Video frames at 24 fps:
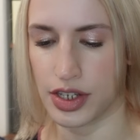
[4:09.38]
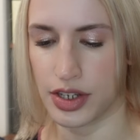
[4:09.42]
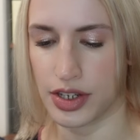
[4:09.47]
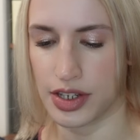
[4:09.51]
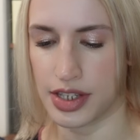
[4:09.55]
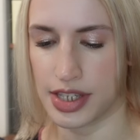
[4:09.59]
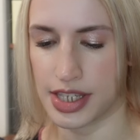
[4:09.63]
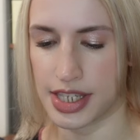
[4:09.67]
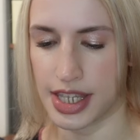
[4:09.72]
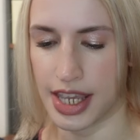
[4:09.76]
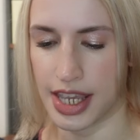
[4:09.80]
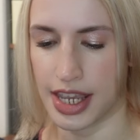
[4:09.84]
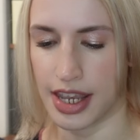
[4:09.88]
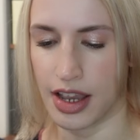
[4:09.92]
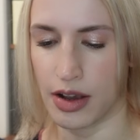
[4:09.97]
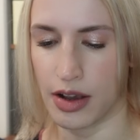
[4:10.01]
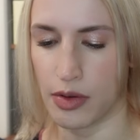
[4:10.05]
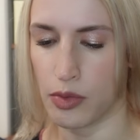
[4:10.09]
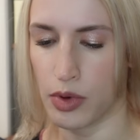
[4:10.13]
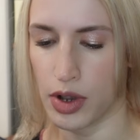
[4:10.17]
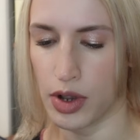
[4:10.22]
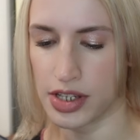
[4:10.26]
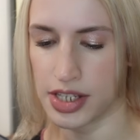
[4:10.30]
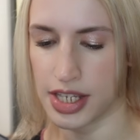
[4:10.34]
You can see
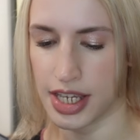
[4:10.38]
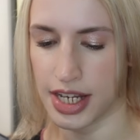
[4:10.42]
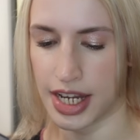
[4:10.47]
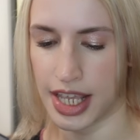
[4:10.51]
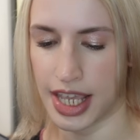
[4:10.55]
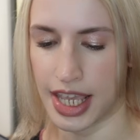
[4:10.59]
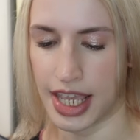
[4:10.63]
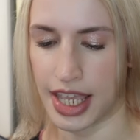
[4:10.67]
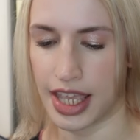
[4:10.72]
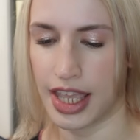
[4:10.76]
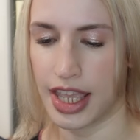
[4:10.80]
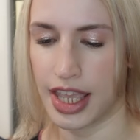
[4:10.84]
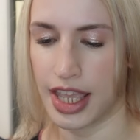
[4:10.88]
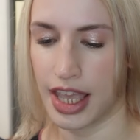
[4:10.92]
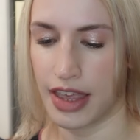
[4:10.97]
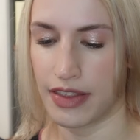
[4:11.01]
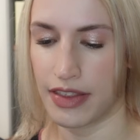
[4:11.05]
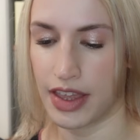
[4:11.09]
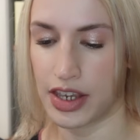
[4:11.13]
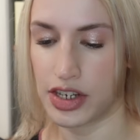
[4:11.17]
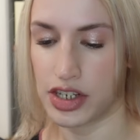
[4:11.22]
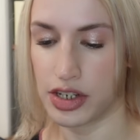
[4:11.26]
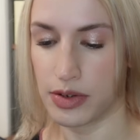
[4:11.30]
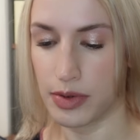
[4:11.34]
what's in it.
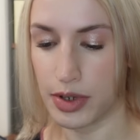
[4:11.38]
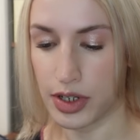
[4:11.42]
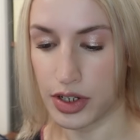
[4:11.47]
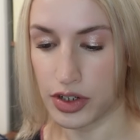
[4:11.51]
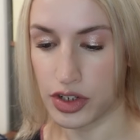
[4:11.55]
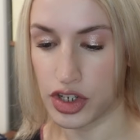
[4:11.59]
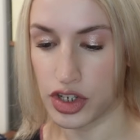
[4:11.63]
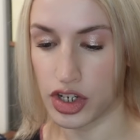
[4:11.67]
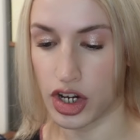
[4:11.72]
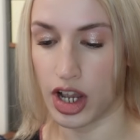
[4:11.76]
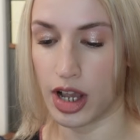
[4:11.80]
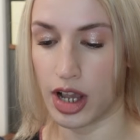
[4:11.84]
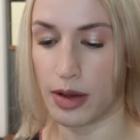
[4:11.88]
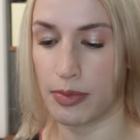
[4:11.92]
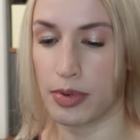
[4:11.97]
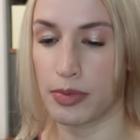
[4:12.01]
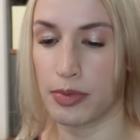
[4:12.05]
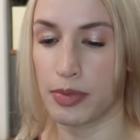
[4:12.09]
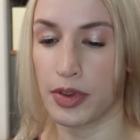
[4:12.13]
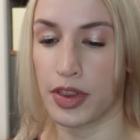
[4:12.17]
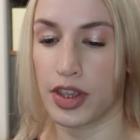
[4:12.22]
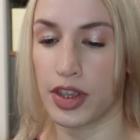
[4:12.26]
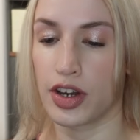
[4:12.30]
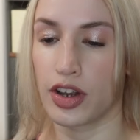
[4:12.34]
They do a good job,
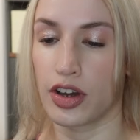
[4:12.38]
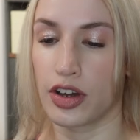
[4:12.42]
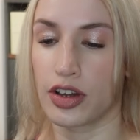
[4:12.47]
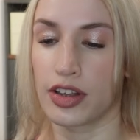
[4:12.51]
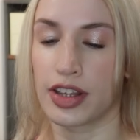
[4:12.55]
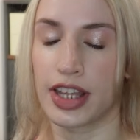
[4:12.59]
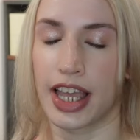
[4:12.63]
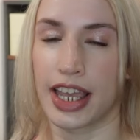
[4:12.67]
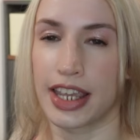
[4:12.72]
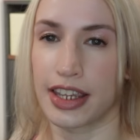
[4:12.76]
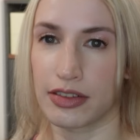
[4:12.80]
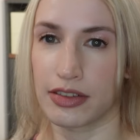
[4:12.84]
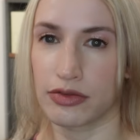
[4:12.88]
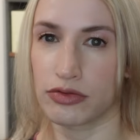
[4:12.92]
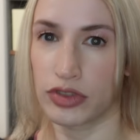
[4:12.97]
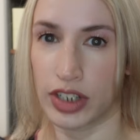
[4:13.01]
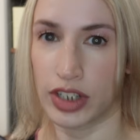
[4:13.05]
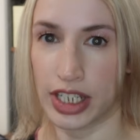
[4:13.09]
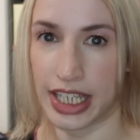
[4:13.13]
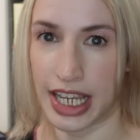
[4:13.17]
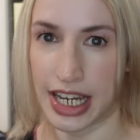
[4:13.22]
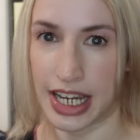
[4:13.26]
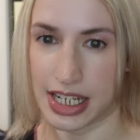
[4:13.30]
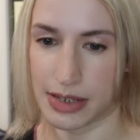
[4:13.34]
but they're not like
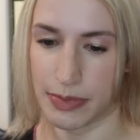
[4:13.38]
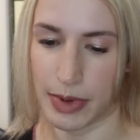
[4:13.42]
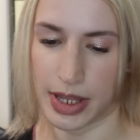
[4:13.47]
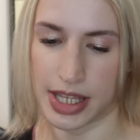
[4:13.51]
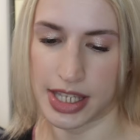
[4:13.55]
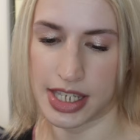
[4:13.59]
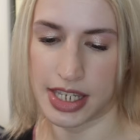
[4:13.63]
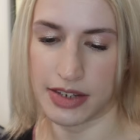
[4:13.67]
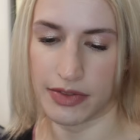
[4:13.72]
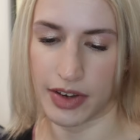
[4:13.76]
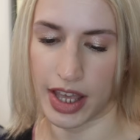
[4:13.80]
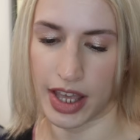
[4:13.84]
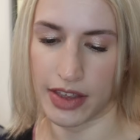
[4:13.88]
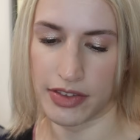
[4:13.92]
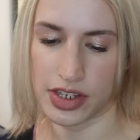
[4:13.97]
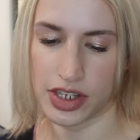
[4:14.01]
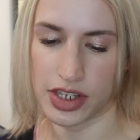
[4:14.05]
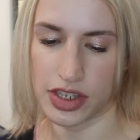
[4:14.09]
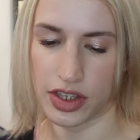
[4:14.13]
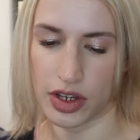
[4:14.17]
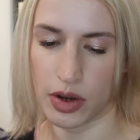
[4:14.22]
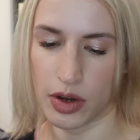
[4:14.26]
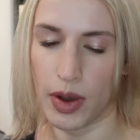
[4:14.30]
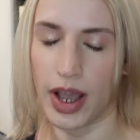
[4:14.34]
really expensive either.
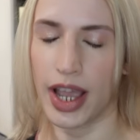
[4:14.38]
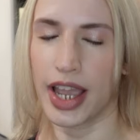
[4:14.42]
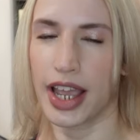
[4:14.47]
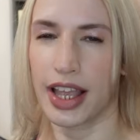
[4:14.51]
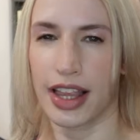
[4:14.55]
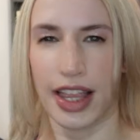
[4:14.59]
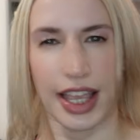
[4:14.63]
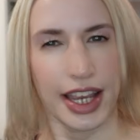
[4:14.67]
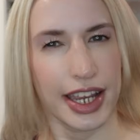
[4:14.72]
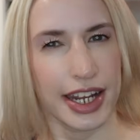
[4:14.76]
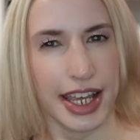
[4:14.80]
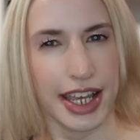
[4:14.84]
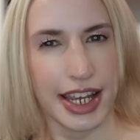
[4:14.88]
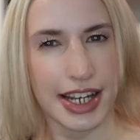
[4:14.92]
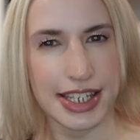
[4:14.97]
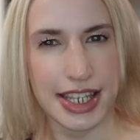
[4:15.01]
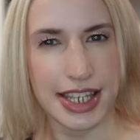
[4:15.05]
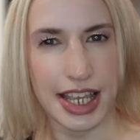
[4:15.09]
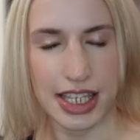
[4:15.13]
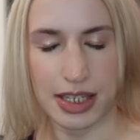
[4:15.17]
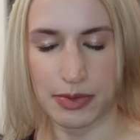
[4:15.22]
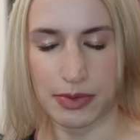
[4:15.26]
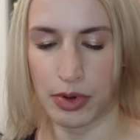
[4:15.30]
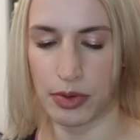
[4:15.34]
So they're quite like an
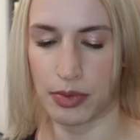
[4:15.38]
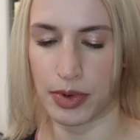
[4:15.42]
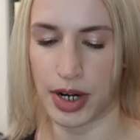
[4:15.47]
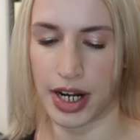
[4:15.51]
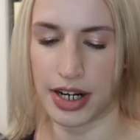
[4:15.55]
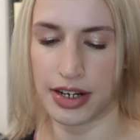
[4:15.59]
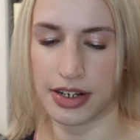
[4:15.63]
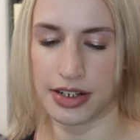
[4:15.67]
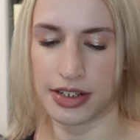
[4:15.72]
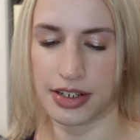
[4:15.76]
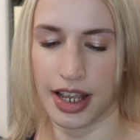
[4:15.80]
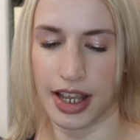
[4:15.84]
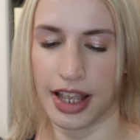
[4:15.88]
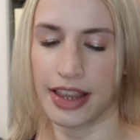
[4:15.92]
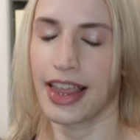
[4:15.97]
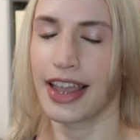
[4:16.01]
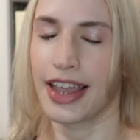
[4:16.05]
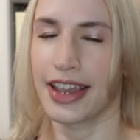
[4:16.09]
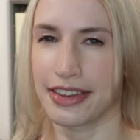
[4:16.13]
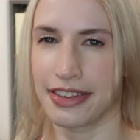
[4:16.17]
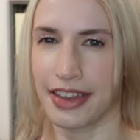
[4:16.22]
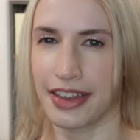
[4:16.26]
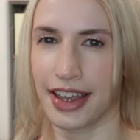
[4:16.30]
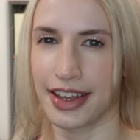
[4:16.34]
accessible brand. I
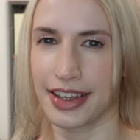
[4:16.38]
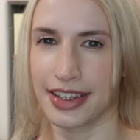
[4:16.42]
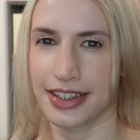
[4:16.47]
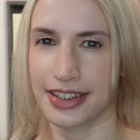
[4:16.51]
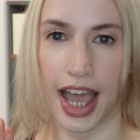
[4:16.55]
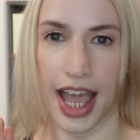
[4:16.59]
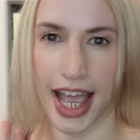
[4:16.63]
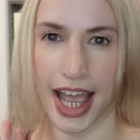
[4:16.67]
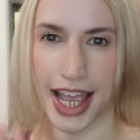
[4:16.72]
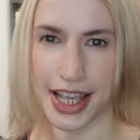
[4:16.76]
like that.